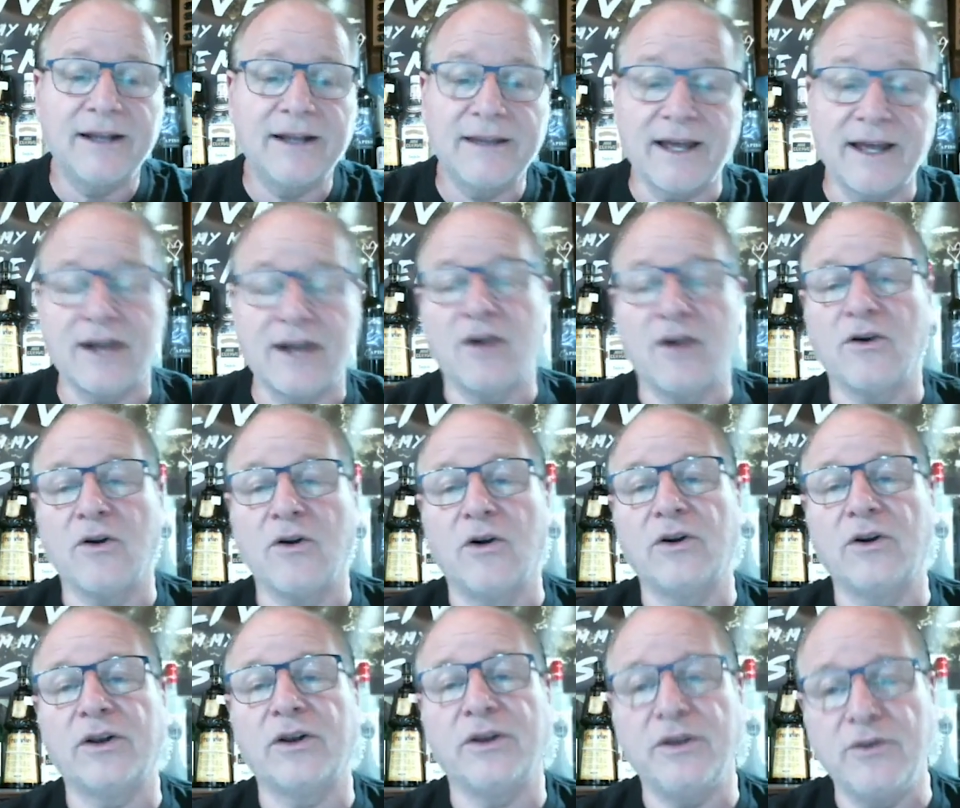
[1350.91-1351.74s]
Then I'll
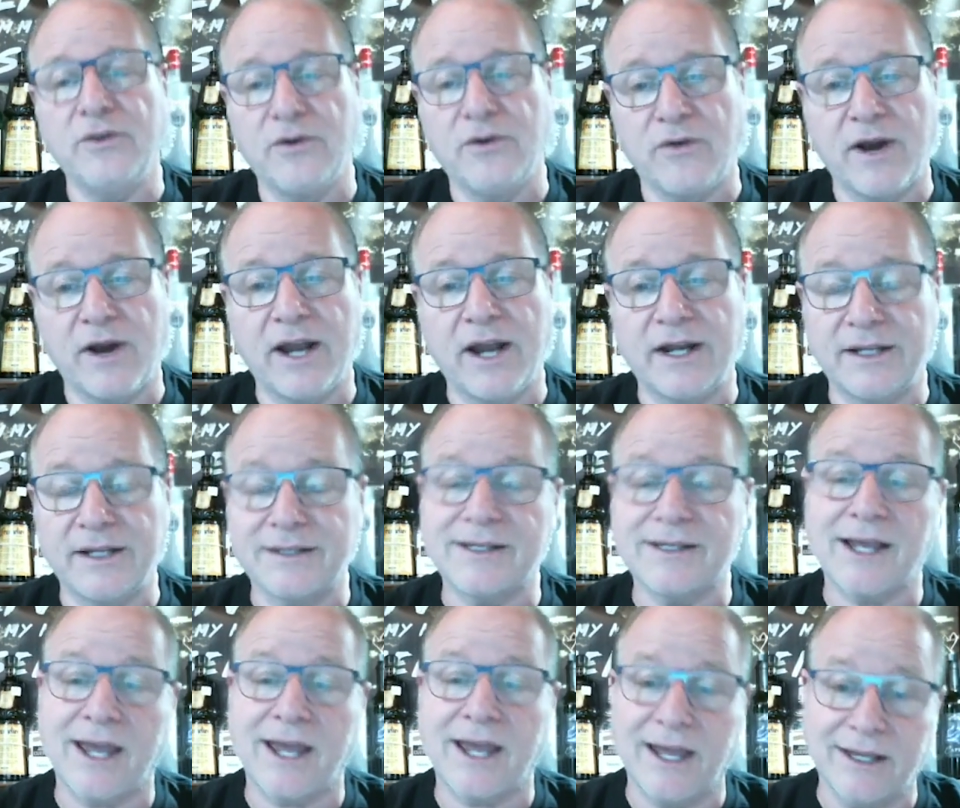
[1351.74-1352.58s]
go to the Ukraine and
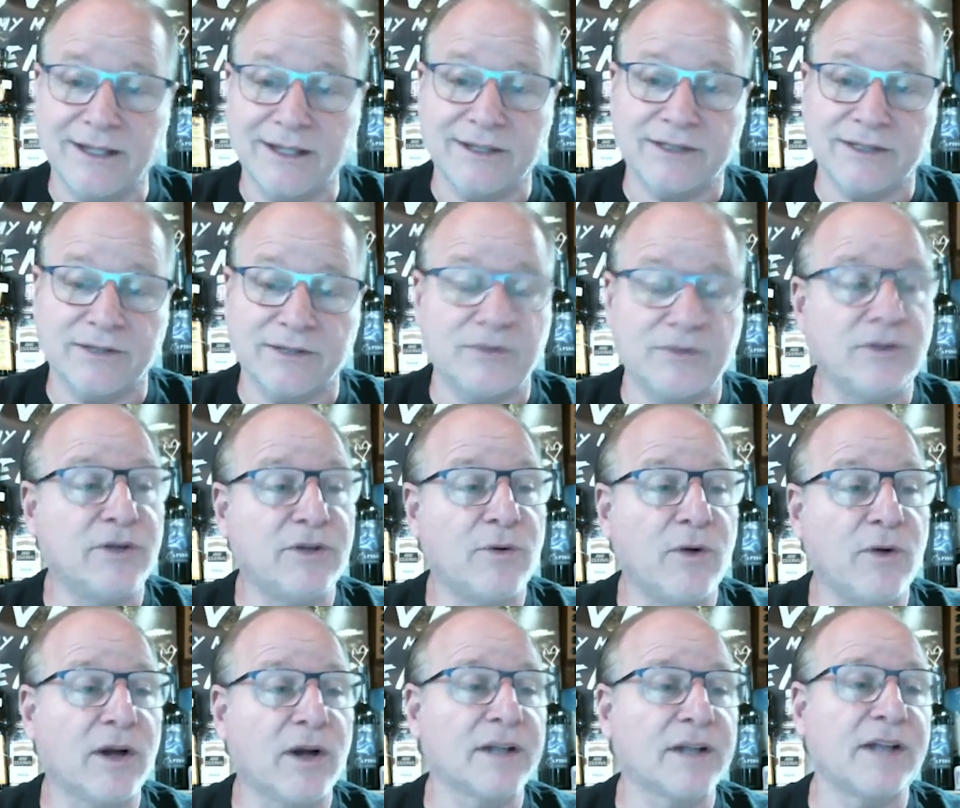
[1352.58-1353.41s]
say, hey, listen,
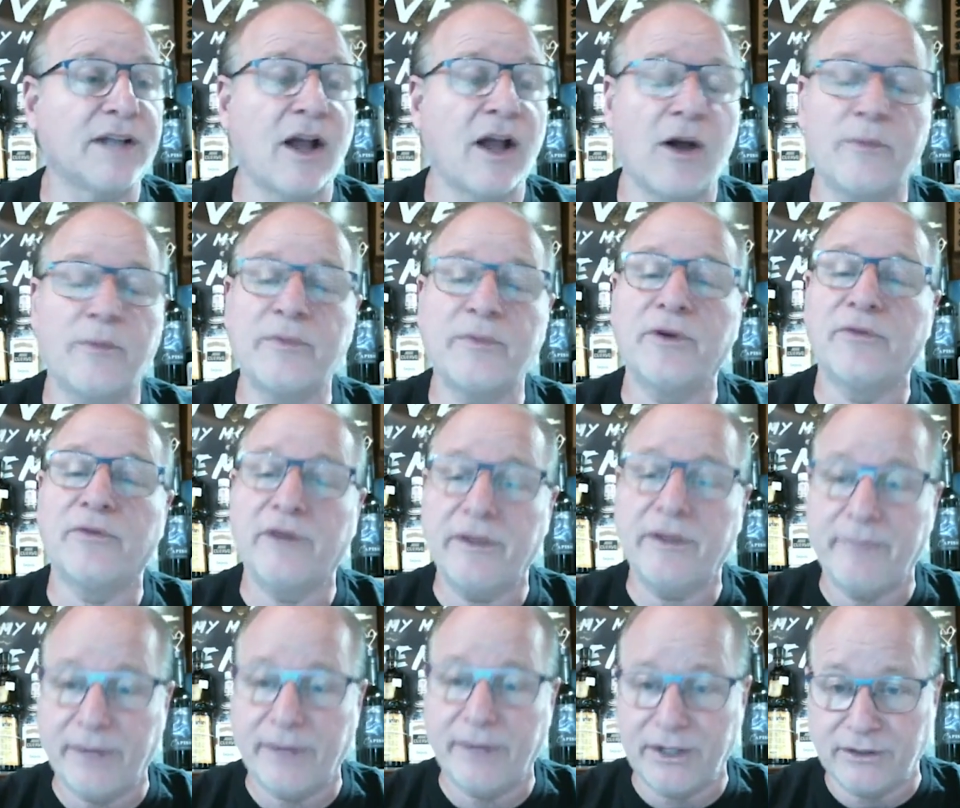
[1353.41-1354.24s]
you want us to help you
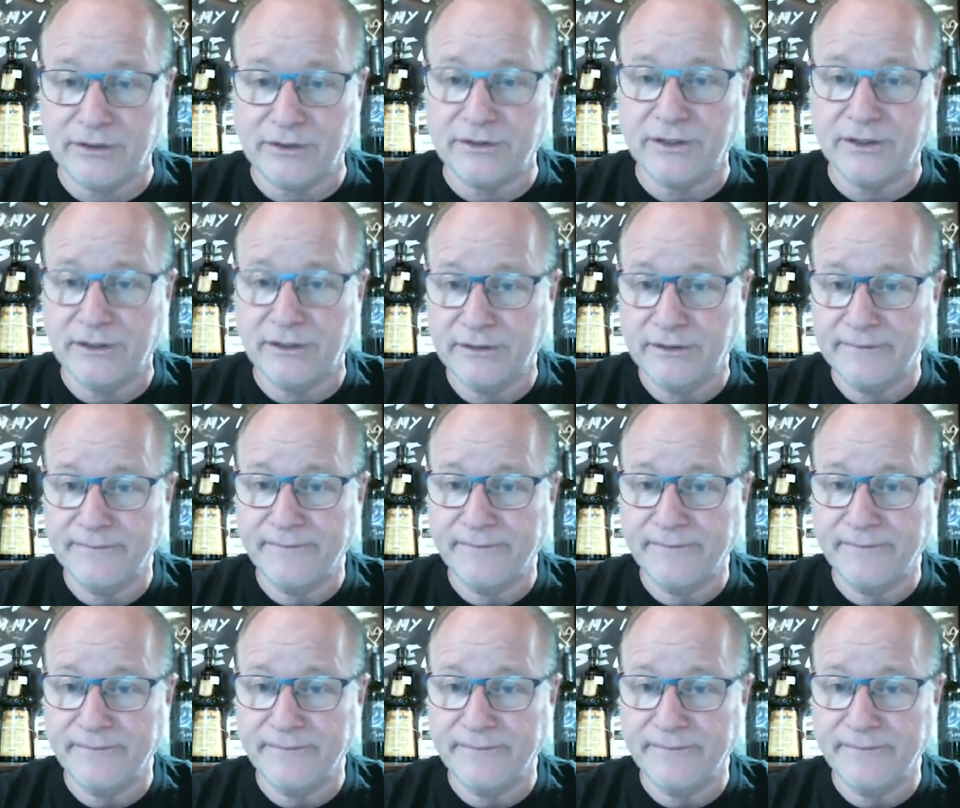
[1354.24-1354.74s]
rebuild?